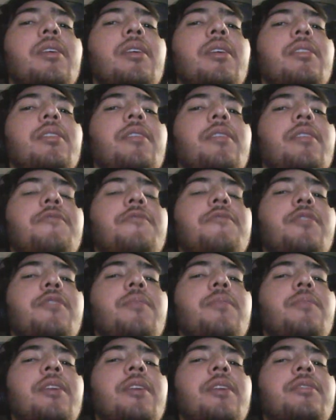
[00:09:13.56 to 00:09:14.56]
then
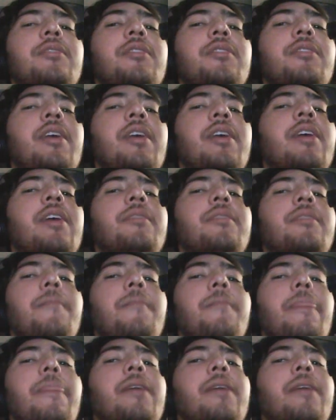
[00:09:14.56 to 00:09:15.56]
feedback 38,
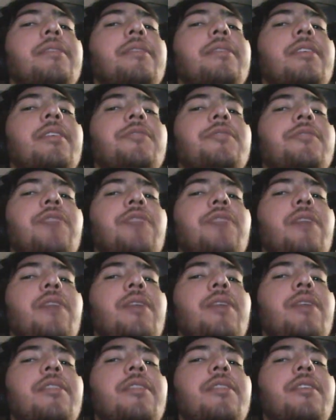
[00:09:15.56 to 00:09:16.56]
then dry
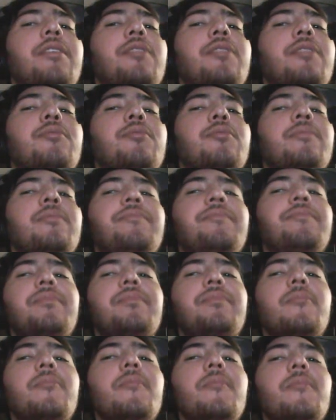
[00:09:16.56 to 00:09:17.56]
wet 32.
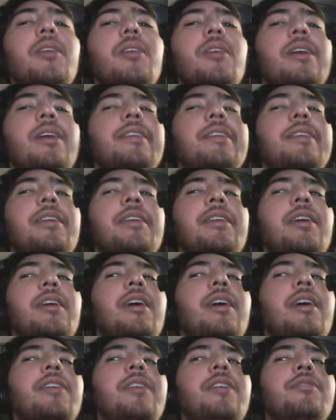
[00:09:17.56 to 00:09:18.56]
Then
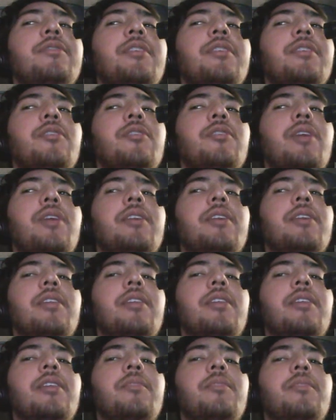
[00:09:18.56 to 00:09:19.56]
I just EQ8 a
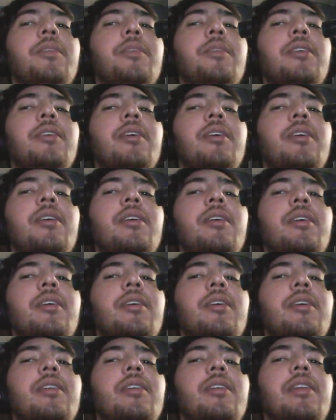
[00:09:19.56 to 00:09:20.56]
little bit,
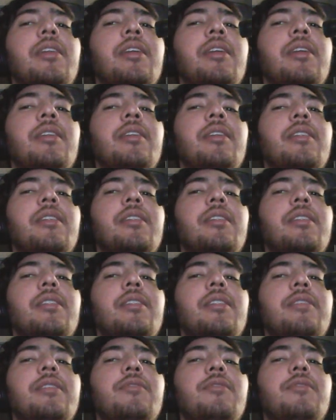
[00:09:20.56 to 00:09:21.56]
cleaning
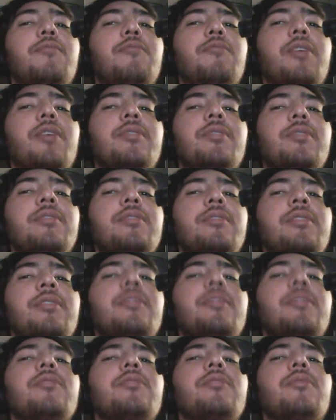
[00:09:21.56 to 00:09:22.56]
the sub frequencies
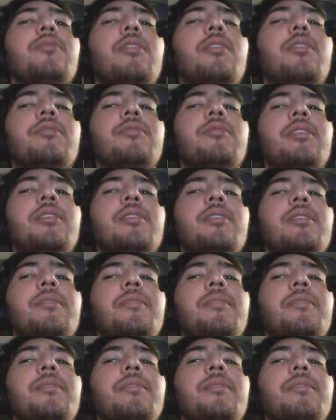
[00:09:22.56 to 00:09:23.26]
in 200,